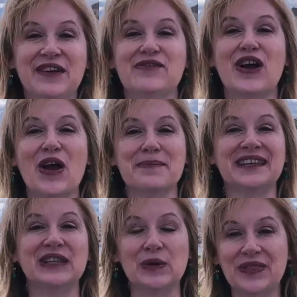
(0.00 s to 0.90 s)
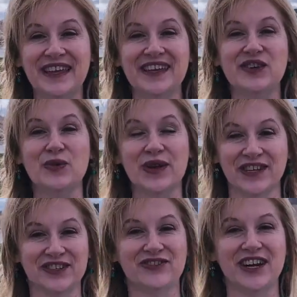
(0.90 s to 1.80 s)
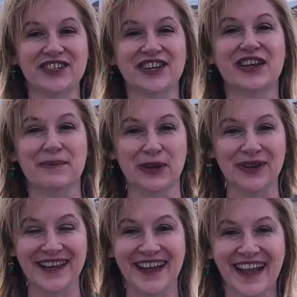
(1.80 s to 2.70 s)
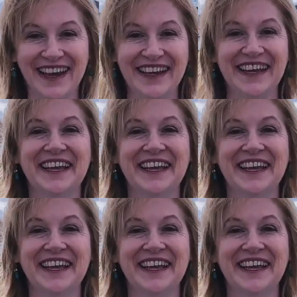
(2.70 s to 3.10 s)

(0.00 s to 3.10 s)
for our Midlothian new construction community guide.